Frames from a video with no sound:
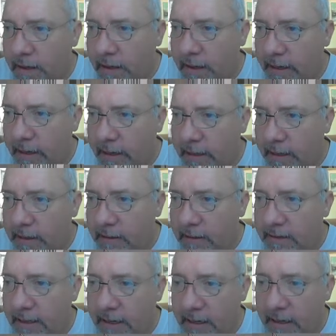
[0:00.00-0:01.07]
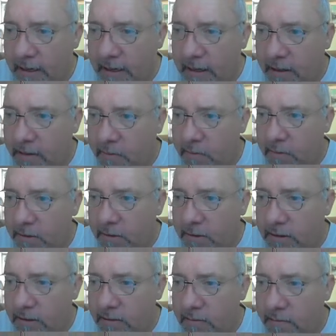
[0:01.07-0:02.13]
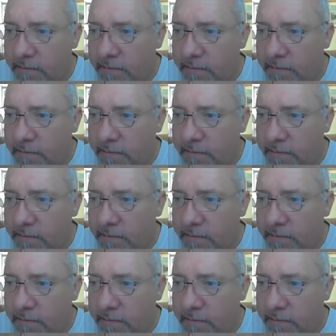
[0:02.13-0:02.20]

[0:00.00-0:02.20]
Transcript: And let's add another one,